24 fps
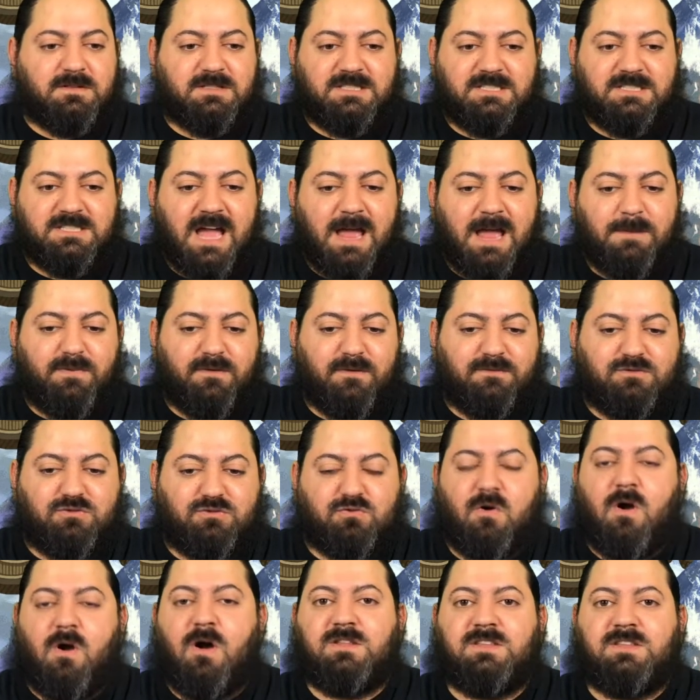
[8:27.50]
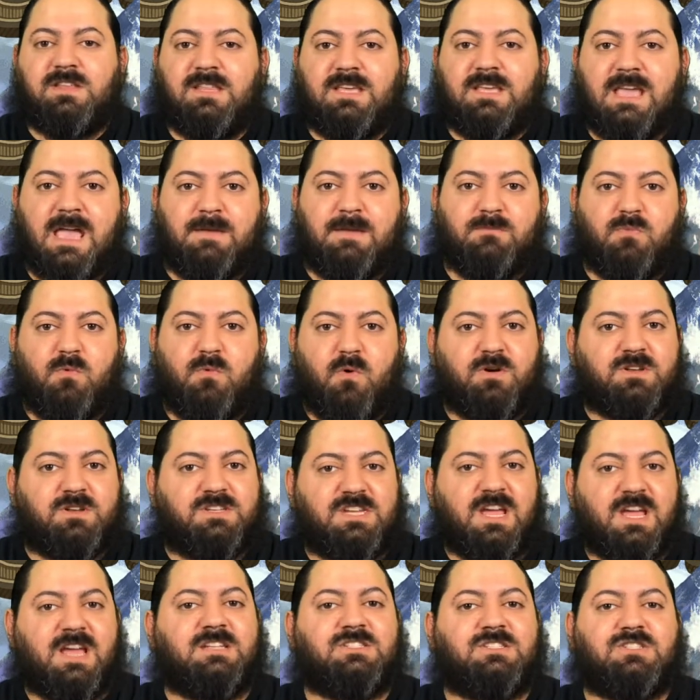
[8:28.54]
type of draw to the game, more
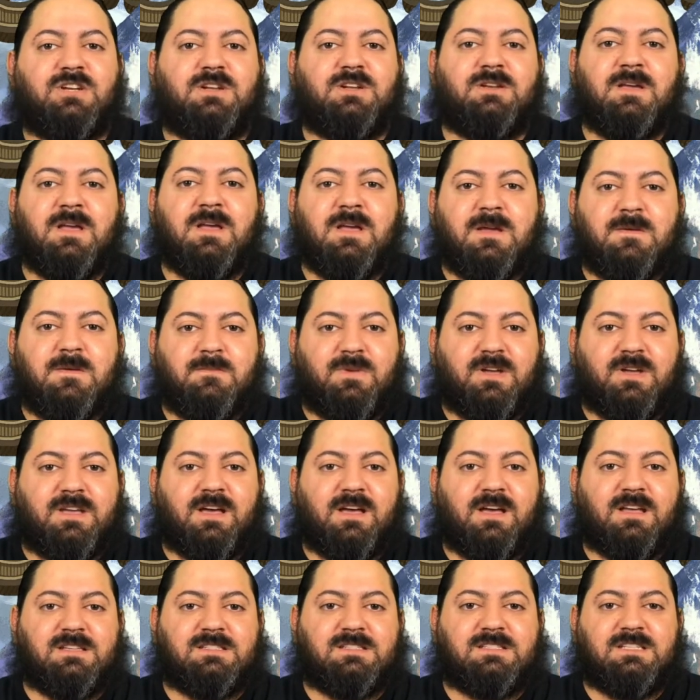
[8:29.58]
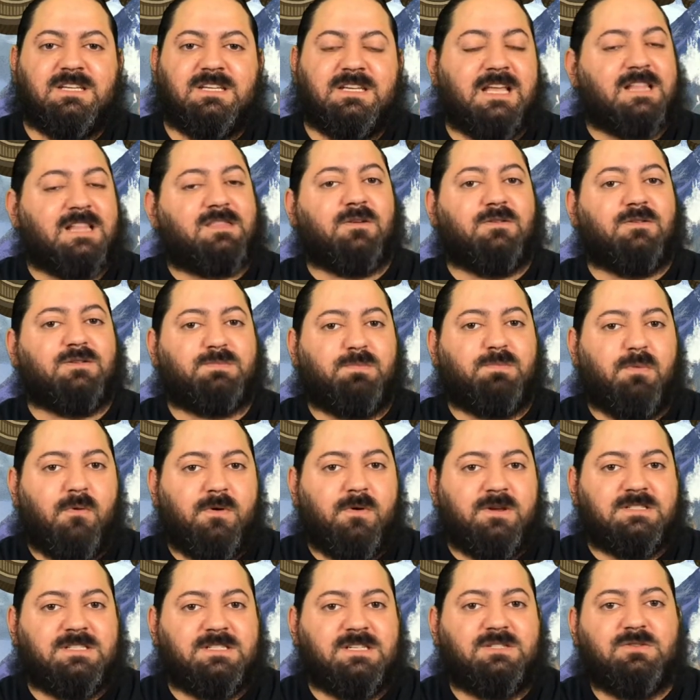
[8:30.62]
tension, because to get those
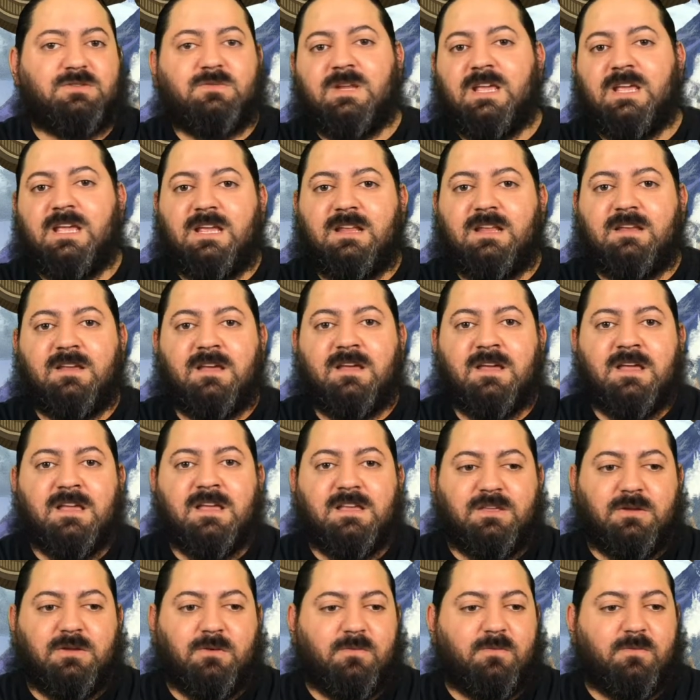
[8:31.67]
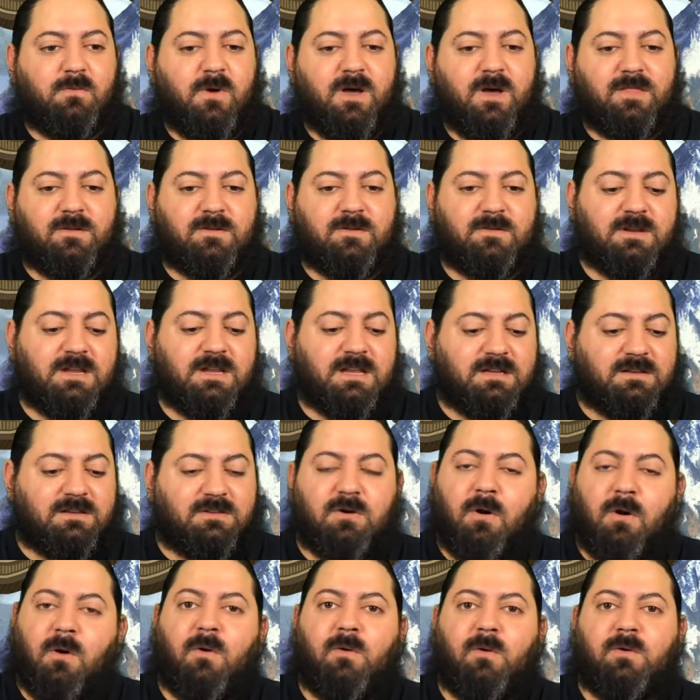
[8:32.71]
points that you need, you whether need
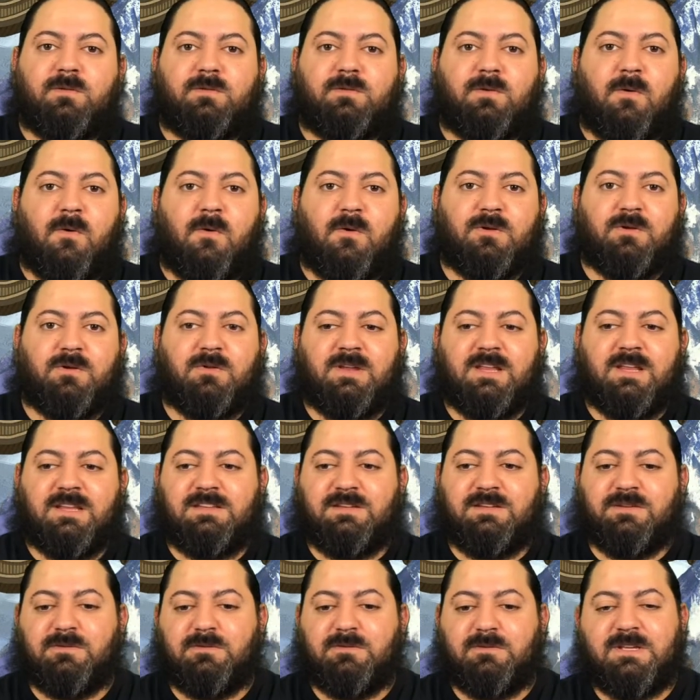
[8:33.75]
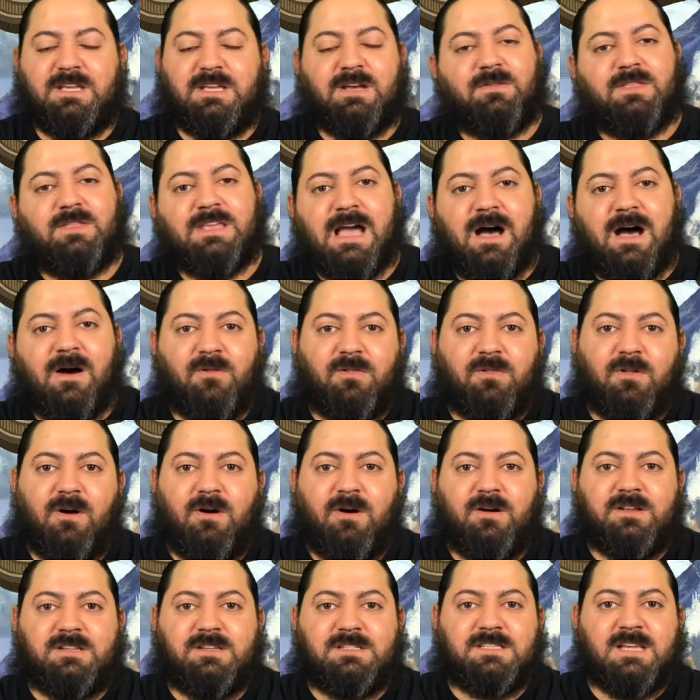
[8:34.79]
gold or you need to kill the
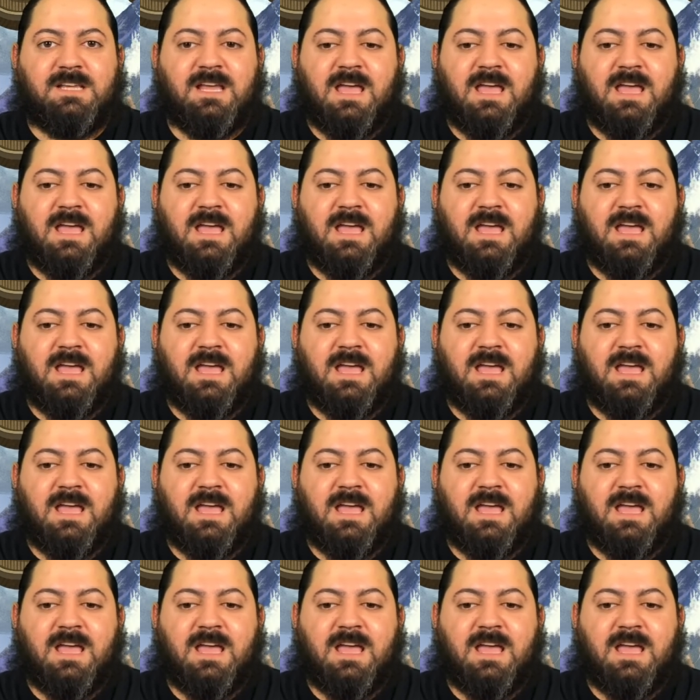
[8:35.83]
outlaws,